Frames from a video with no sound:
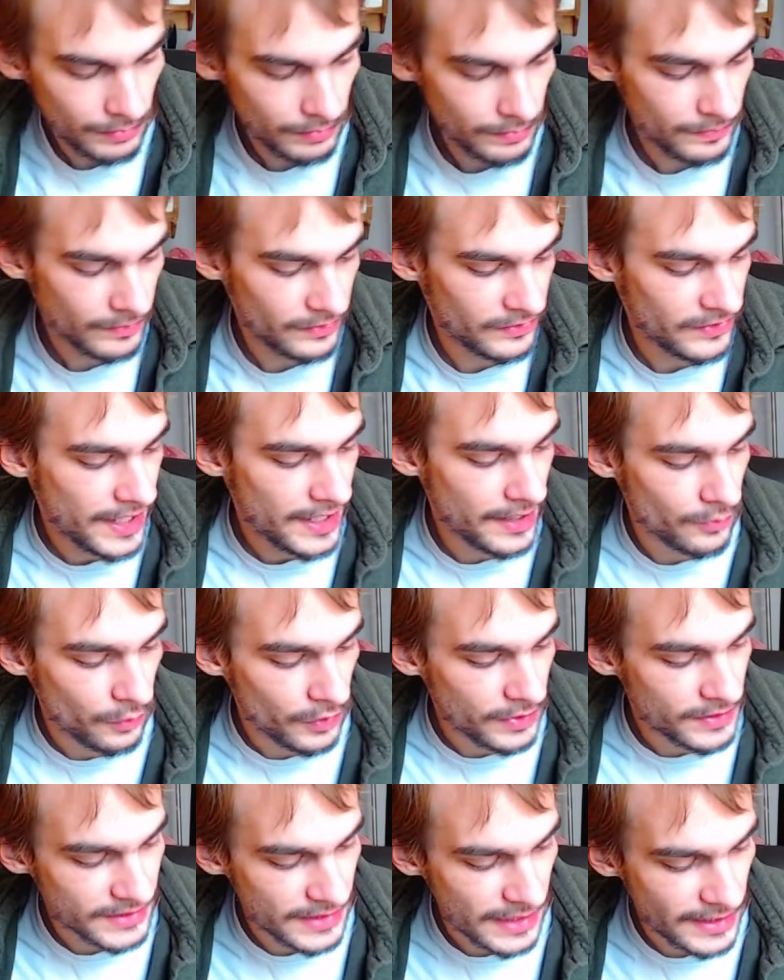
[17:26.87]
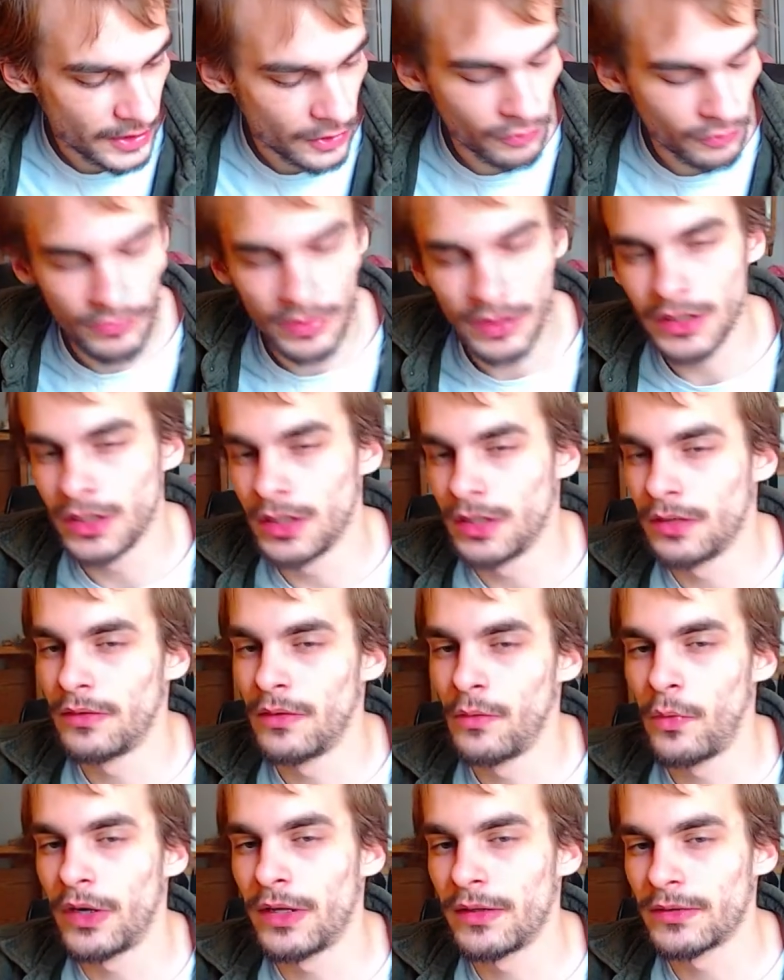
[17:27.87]
Then once I'm
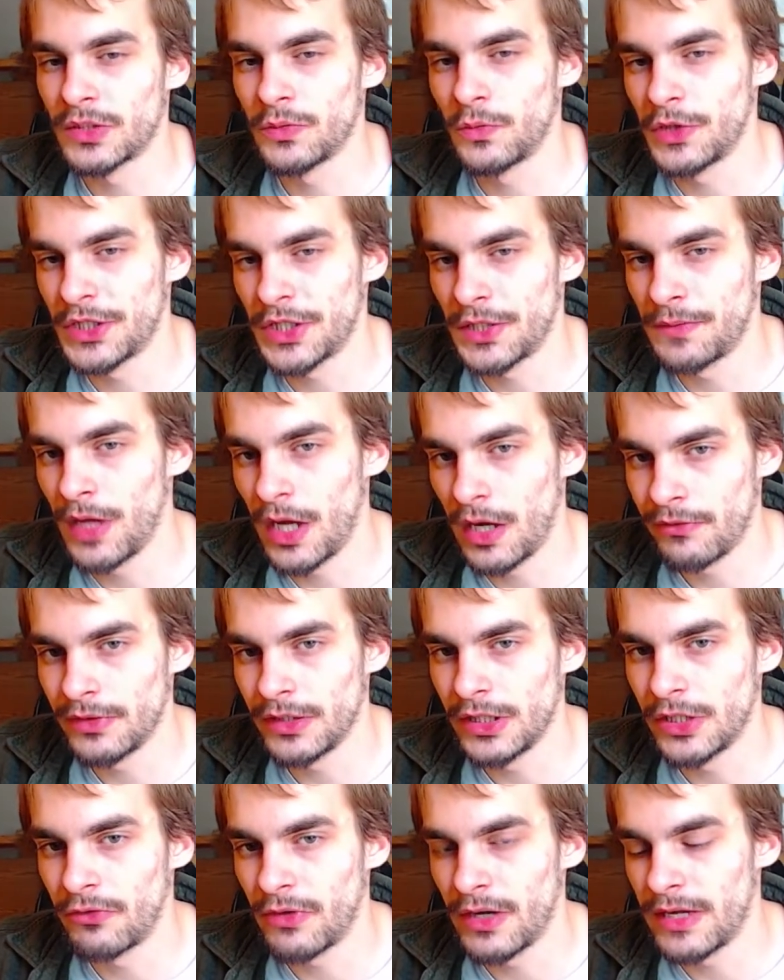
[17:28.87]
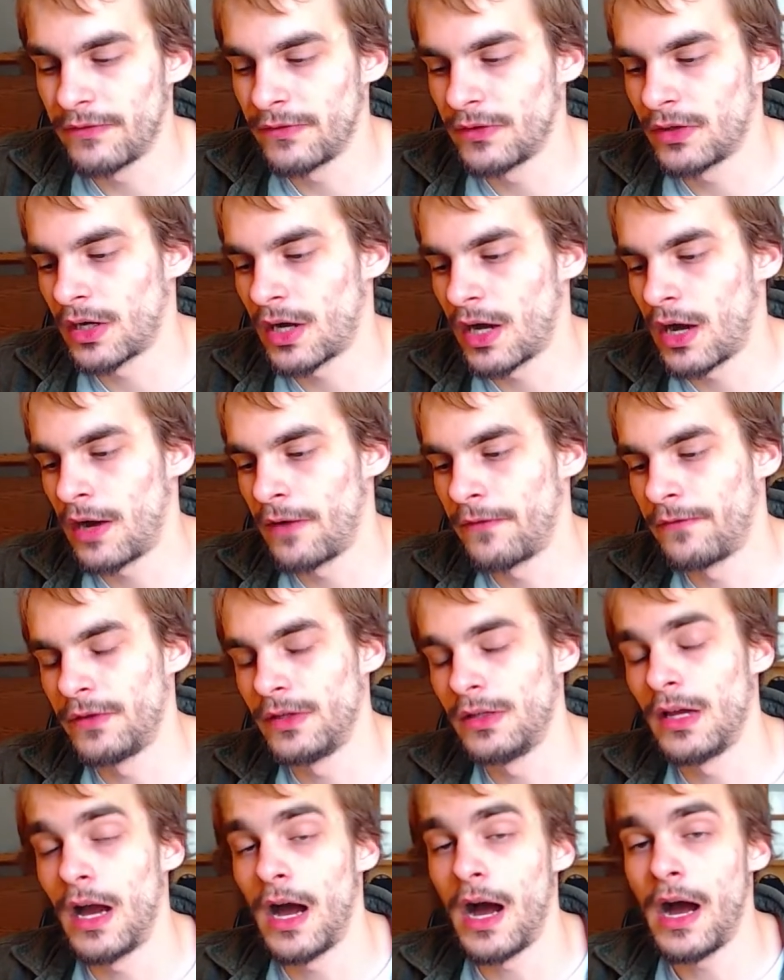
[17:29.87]
not really craving the coffee,
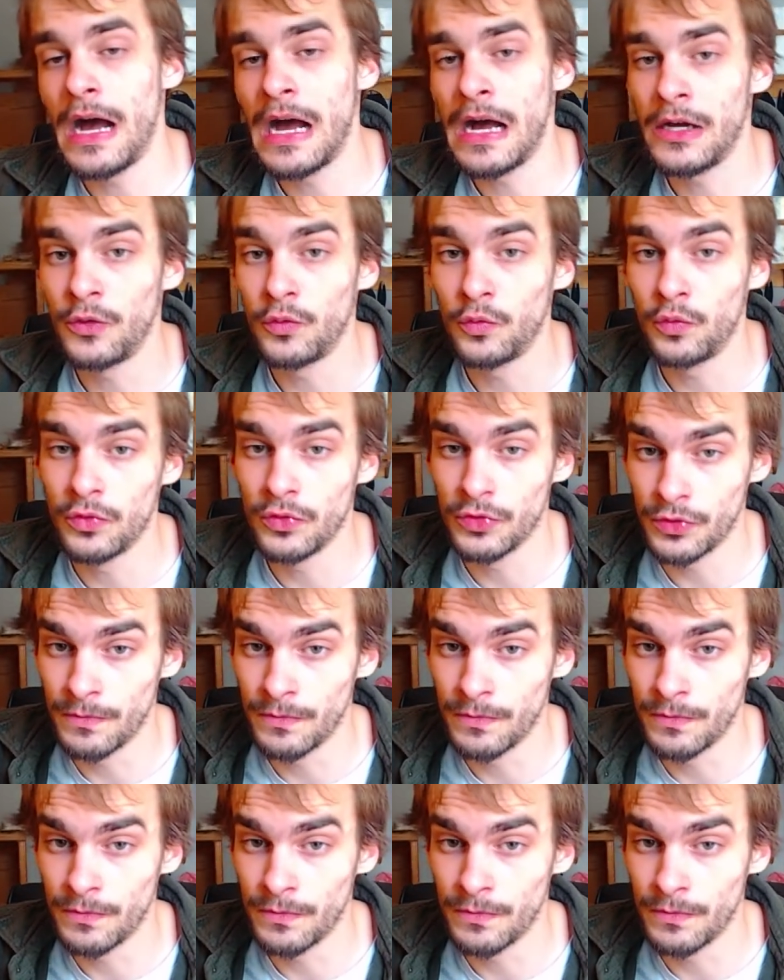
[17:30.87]
I will